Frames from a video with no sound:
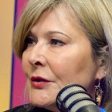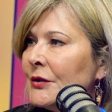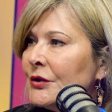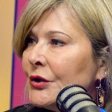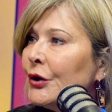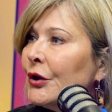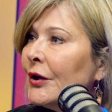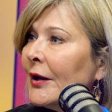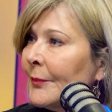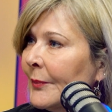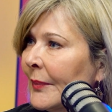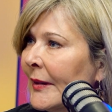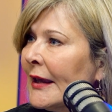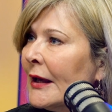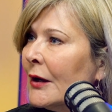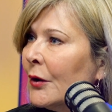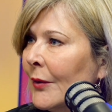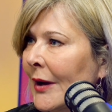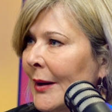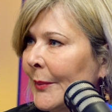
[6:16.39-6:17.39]
So you can
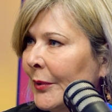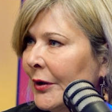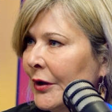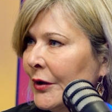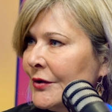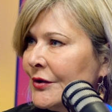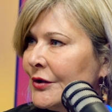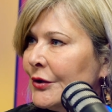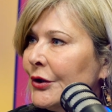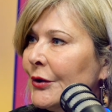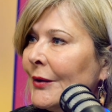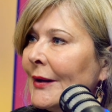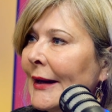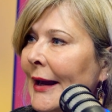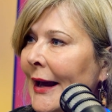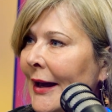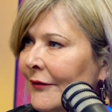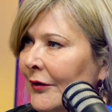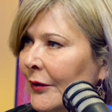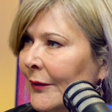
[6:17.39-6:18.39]
be a great producer, you can
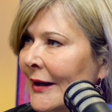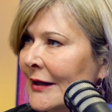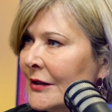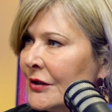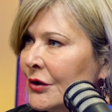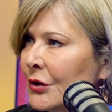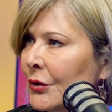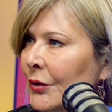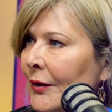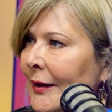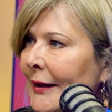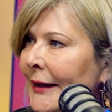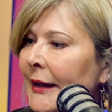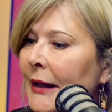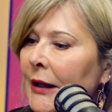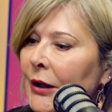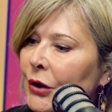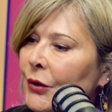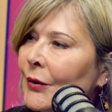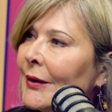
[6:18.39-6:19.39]
have a great story,
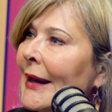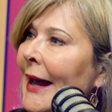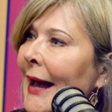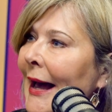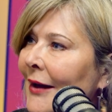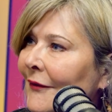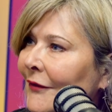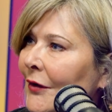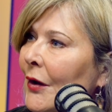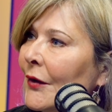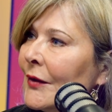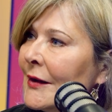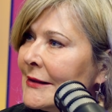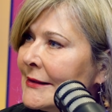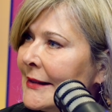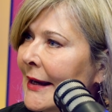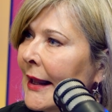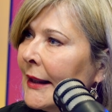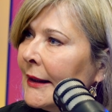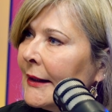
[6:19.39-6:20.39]
you can have all the
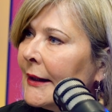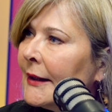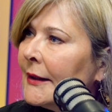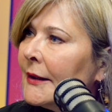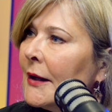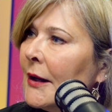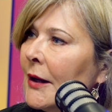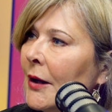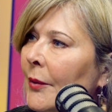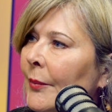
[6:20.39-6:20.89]
talent,